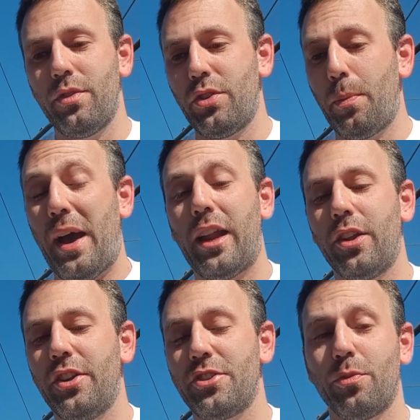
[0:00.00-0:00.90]
the
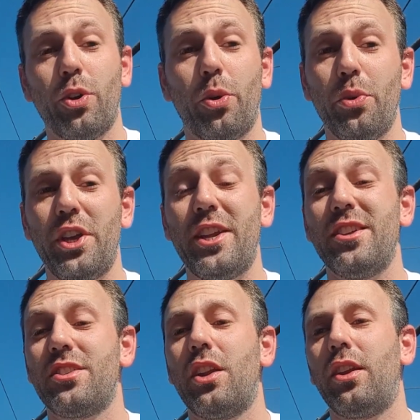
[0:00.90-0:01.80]
palate as well. It
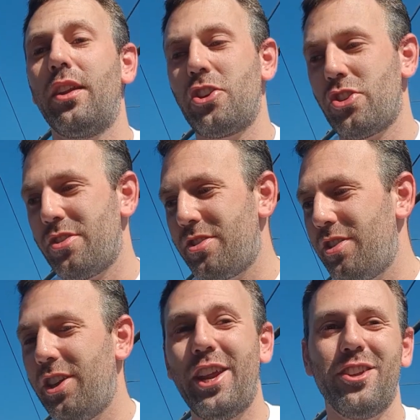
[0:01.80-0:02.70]
is
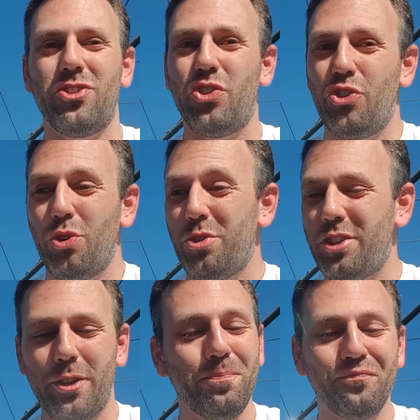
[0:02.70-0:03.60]
luscious, it is
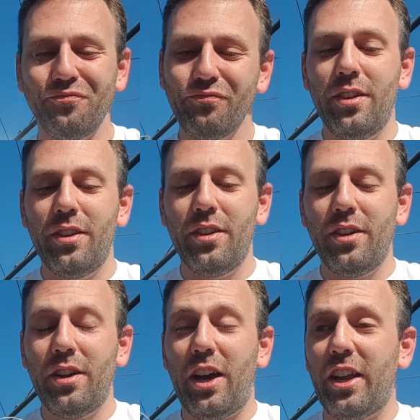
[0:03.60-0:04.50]
juicy.
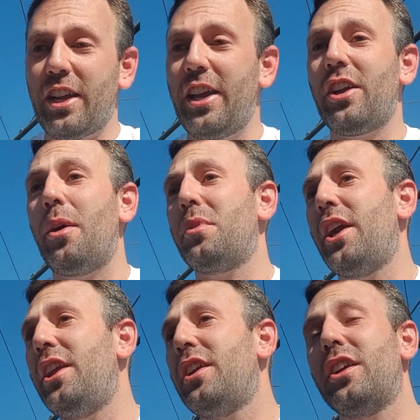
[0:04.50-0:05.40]
Again, I'm
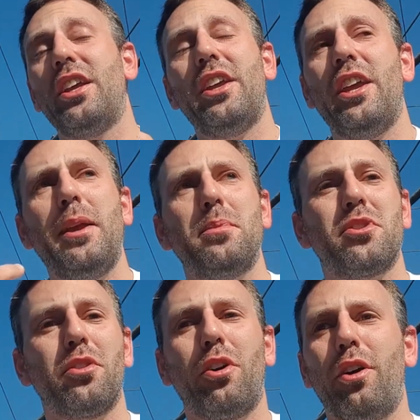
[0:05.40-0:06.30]
getting
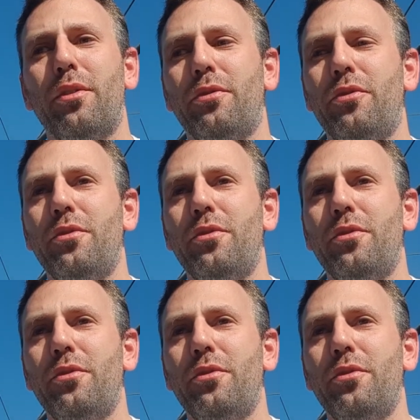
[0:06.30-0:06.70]
heaps of,